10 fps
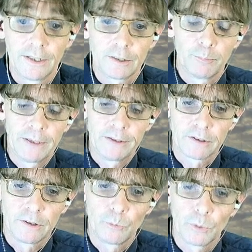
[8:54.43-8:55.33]
And that is
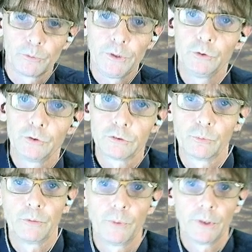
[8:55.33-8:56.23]
basically what we used
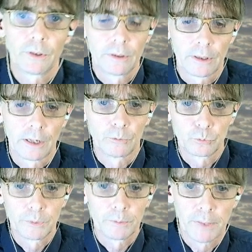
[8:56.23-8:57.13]
when we
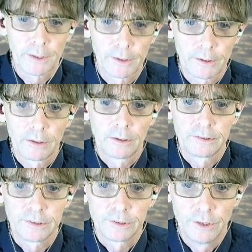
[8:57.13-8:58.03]
count with money.
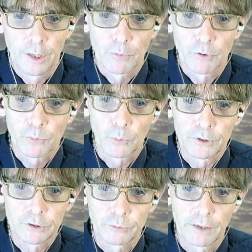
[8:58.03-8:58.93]
This is the number of
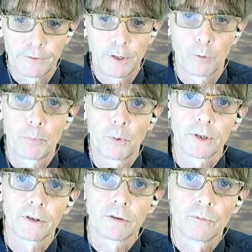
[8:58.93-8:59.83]
coins we have in our
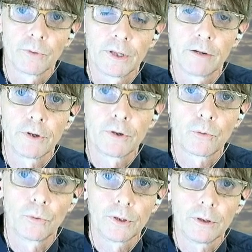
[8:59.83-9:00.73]
pocket, with every
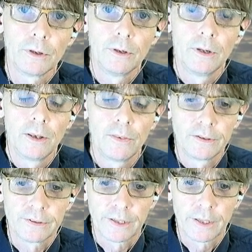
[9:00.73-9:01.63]
coin
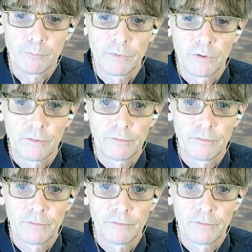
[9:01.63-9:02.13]
the same